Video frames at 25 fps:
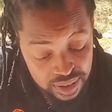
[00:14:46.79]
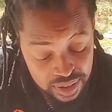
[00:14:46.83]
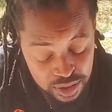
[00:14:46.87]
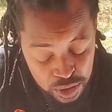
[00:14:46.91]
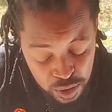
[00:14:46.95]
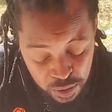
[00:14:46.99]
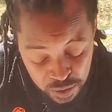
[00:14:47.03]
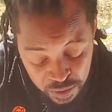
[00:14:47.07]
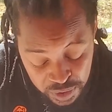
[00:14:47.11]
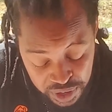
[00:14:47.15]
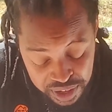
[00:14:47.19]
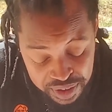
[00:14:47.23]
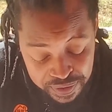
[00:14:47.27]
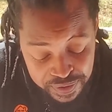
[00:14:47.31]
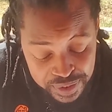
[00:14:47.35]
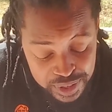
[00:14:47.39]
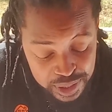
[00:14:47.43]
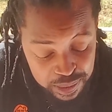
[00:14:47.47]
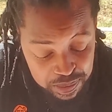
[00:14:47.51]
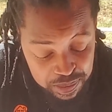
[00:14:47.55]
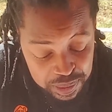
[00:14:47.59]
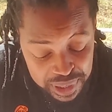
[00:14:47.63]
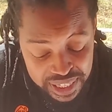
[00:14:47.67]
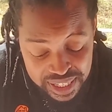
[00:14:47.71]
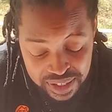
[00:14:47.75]
Your very
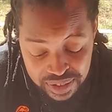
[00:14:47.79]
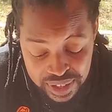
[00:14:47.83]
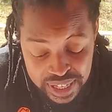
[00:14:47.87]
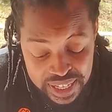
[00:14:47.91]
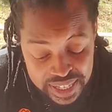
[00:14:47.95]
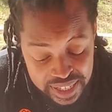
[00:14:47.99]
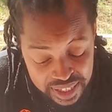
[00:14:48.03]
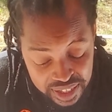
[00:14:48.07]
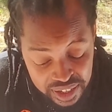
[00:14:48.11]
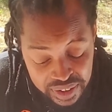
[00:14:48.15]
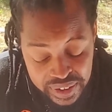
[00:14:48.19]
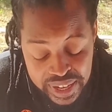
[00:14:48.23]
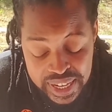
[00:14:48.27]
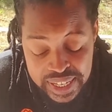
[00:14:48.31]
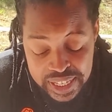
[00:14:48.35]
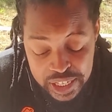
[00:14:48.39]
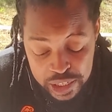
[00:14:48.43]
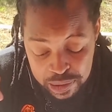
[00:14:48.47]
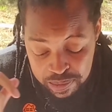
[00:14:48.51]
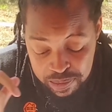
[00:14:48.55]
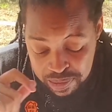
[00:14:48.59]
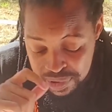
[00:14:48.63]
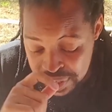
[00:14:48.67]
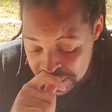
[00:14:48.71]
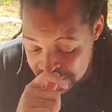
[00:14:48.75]
first big trade is a crazy
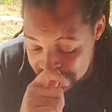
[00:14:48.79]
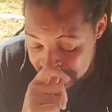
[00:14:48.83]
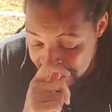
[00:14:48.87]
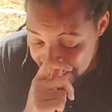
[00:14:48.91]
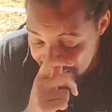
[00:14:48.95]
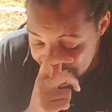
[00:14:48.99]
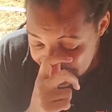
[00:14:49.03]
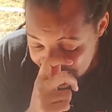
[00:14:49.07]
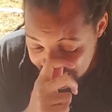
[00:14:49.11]
experience.